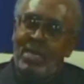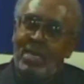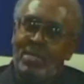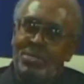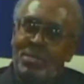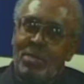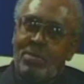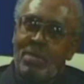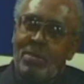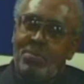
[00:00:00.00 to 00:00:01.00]
And, and so,
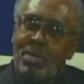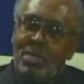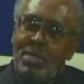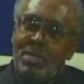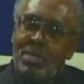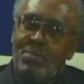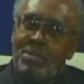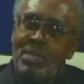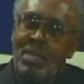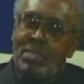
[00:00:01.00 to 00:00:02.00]
and but it
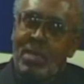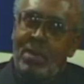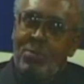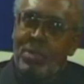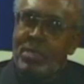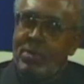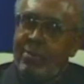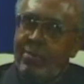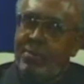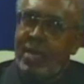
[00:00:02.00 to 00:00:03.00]
was just I worked at
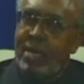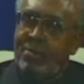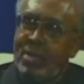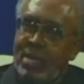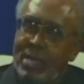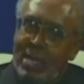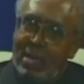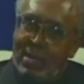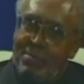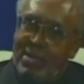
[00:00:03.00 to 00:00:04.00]
Griffin Pipe,
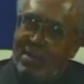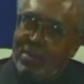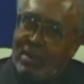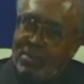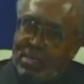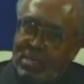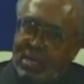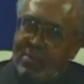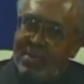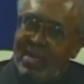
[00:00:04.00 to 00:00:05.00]
and I'm there by
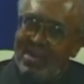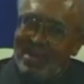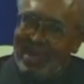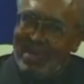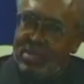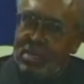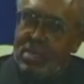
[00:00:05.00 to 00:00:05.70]
myself at night